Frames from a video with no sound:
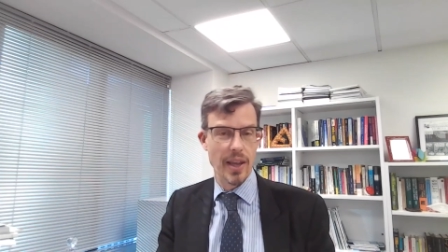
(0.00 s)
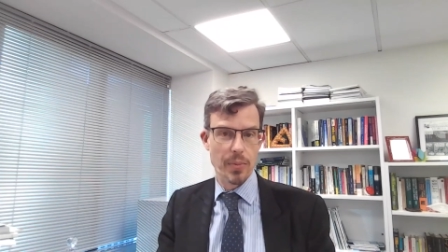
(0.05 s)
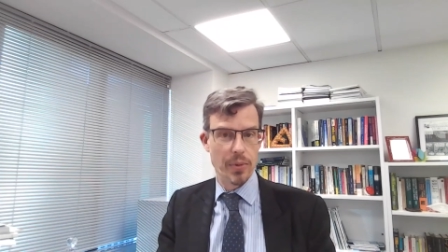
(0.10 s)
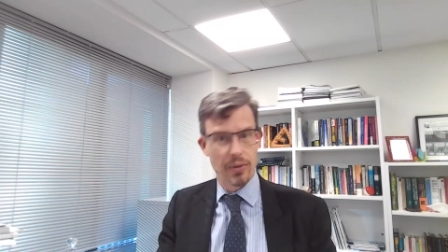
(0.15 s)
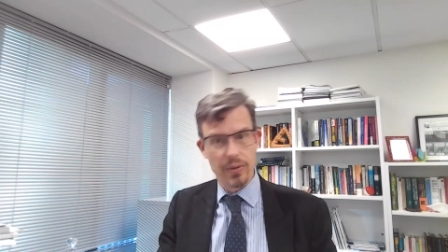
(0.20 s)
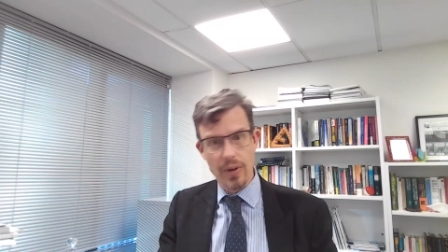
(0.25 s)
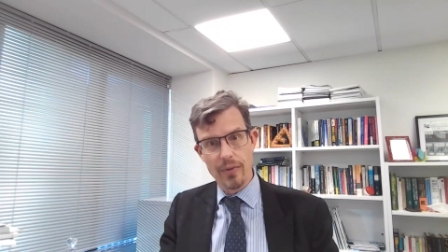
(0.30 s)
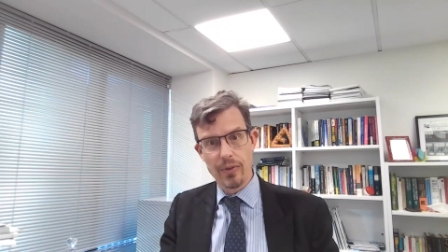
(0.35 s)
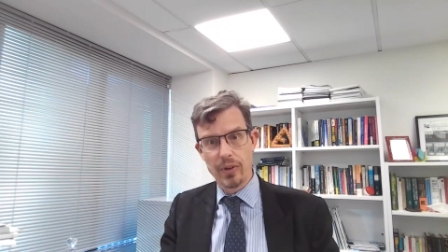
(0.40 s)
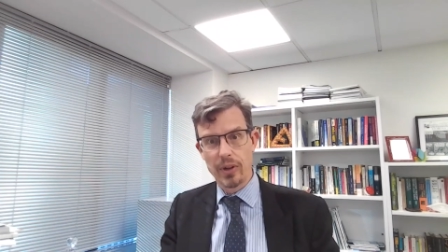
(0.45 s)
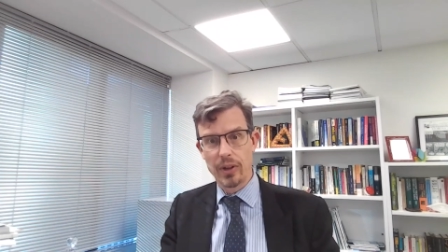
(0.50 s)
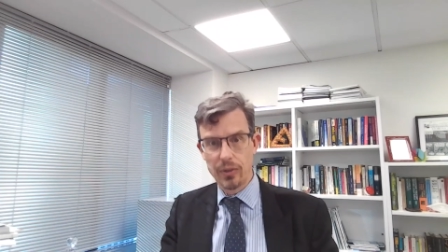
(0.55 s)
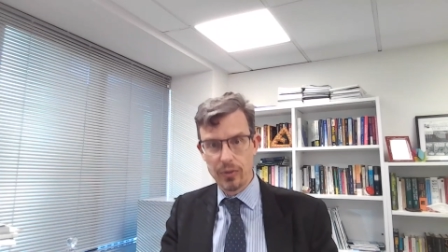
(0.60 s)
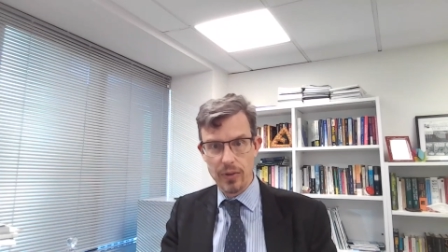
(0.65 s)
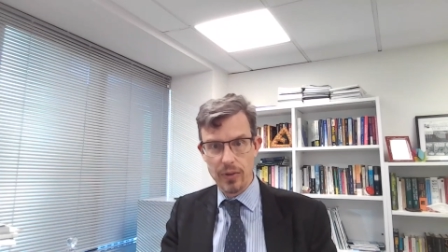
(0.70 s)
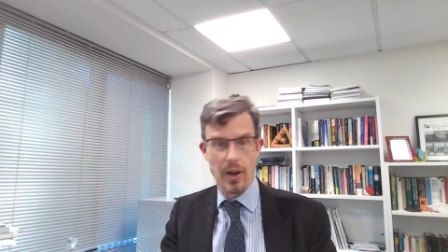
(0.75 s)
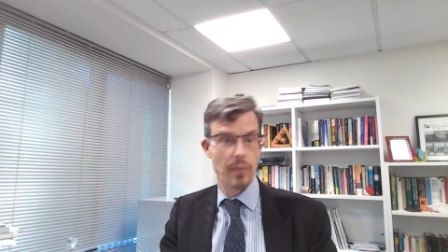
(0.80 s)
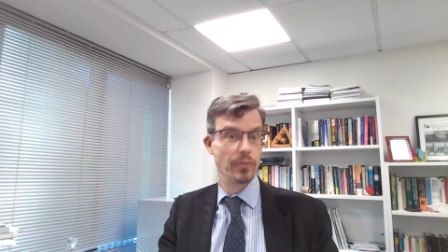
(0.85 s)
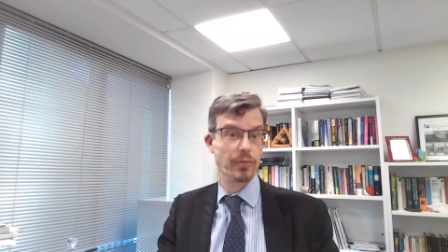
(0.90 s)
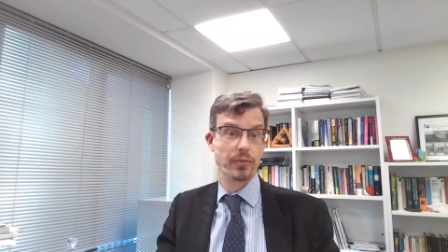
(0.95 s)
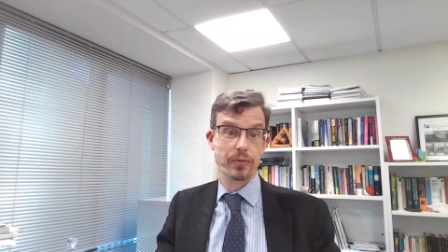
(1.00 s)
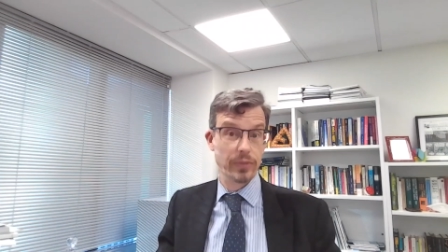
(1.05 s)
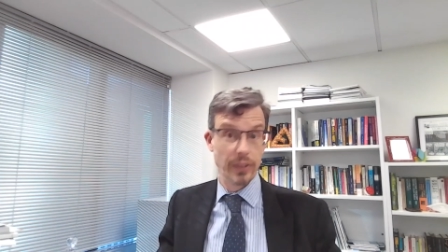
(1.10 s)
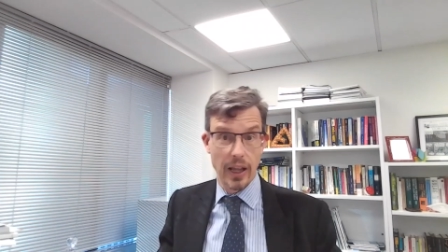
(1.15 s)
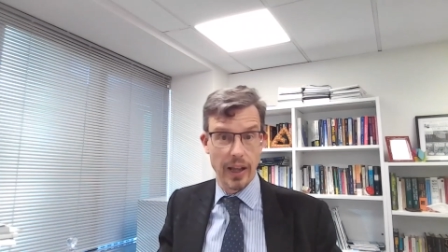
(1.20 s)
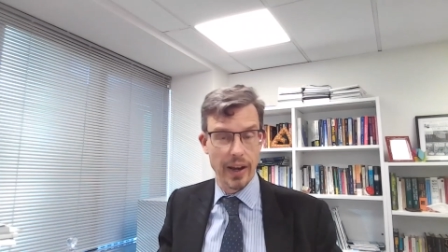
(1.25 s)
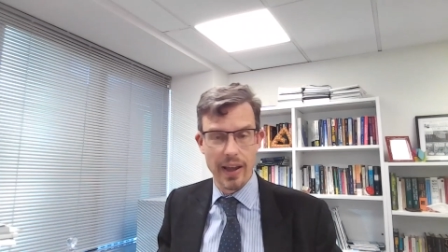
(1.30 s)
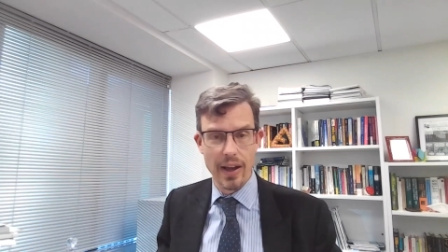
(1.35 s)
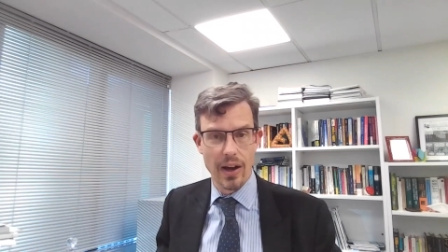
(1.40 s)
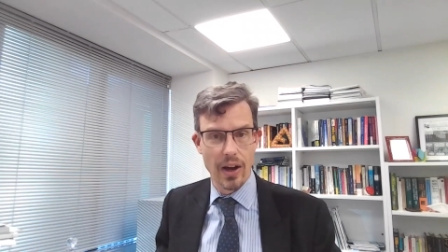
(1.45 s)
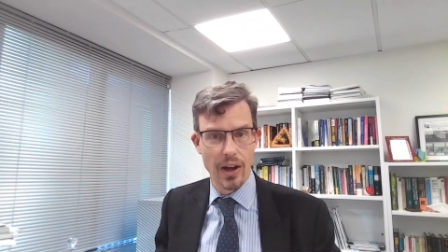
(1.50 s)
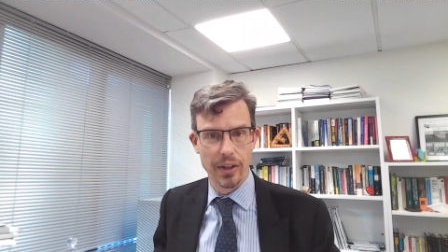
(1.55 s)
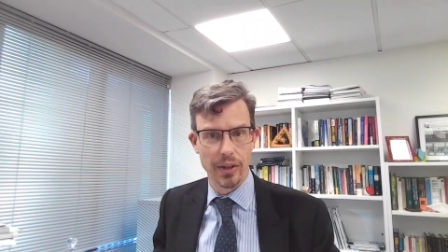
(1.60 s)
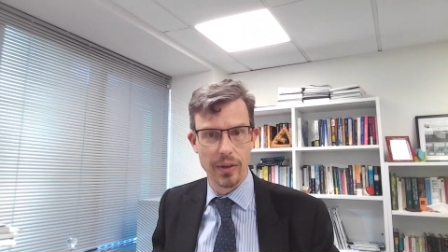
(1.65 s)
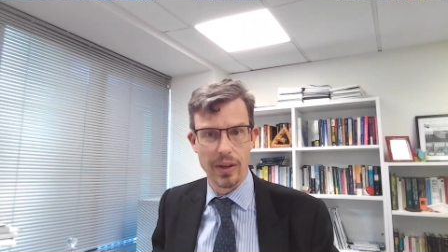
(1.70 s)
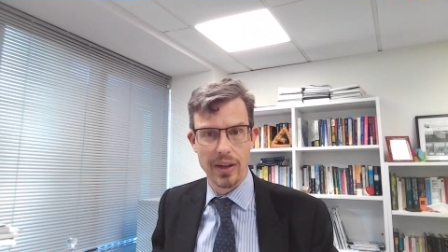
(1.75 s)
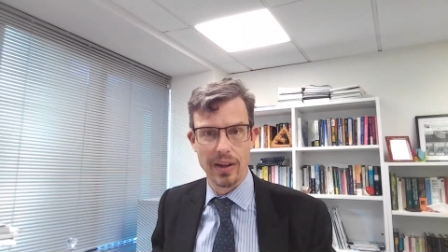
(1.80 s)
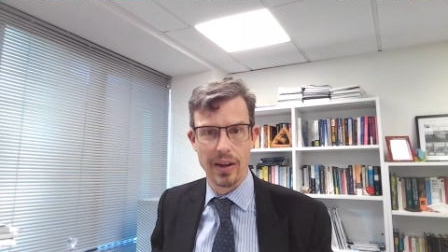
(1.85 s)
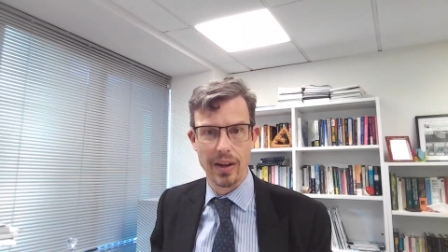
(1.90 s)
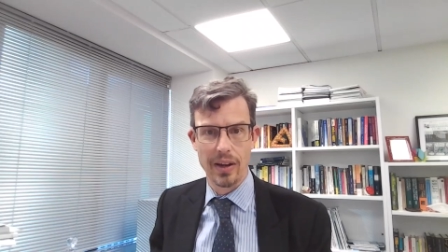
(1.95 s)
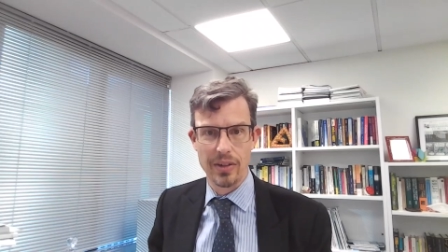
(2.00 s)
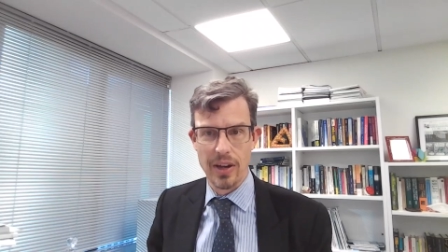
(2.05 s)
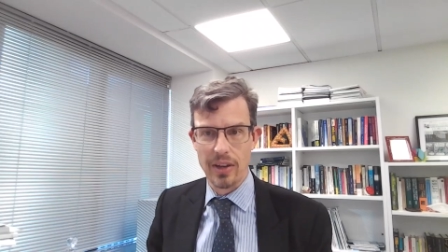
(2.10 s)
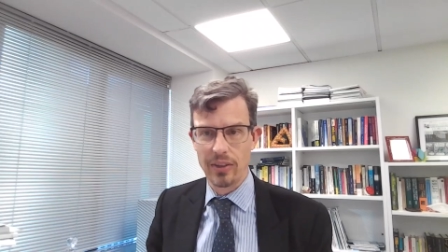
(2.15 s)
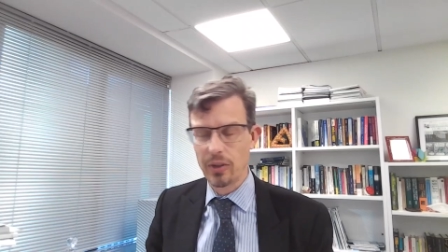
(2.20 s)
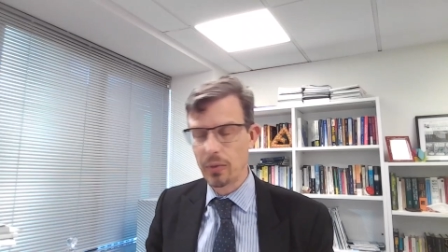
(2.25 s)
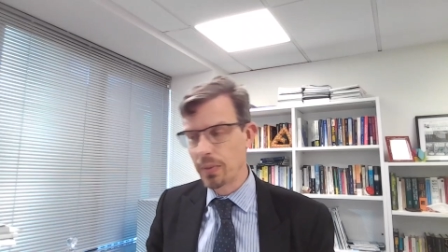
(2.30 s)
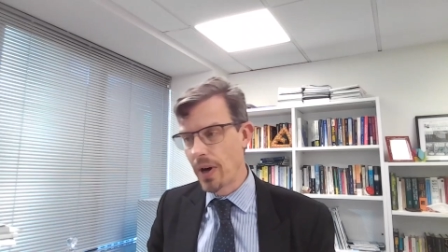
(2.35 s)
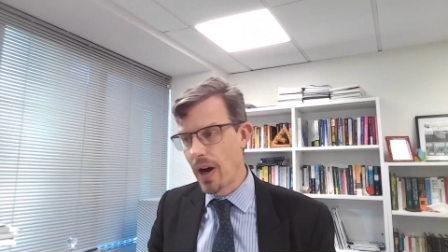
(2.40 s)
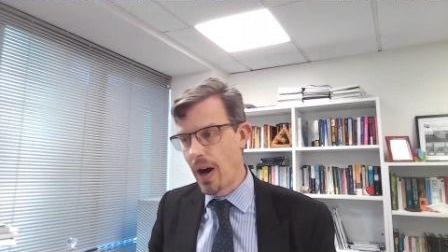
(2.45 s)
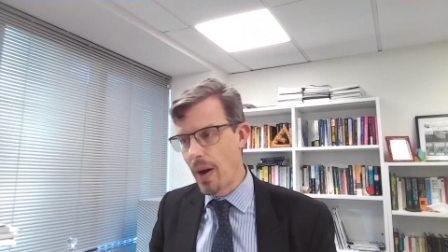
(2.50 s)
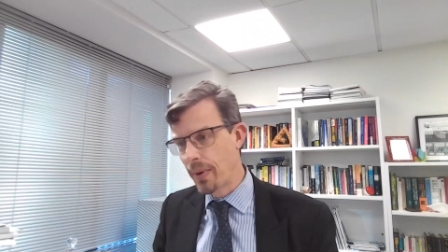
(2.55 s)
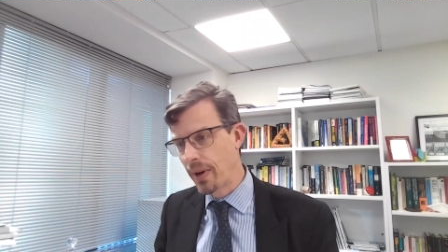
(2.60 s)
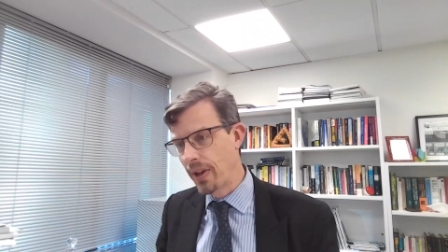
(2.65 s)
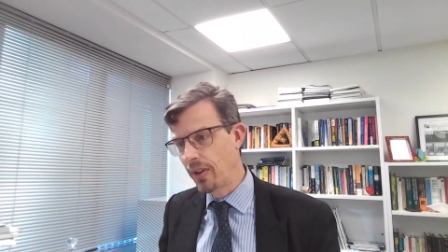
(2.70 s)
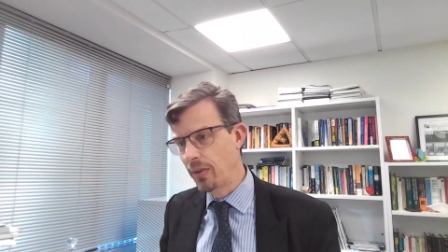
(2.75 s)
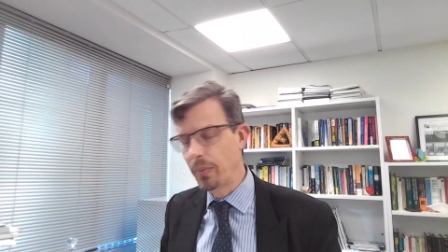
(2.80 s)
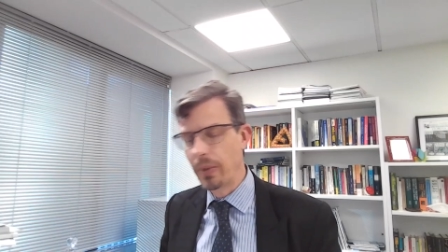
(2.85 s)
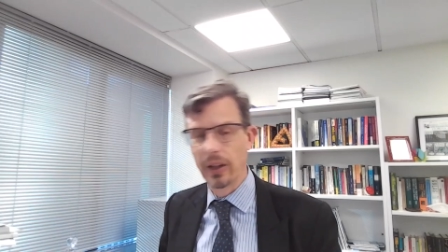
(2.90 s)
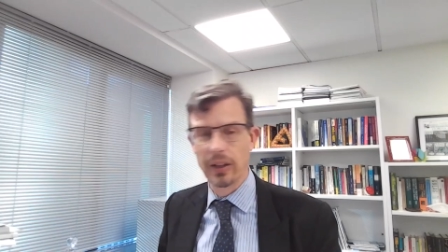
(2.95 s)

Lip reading: keep the rivers from flooding onto adjacent properties,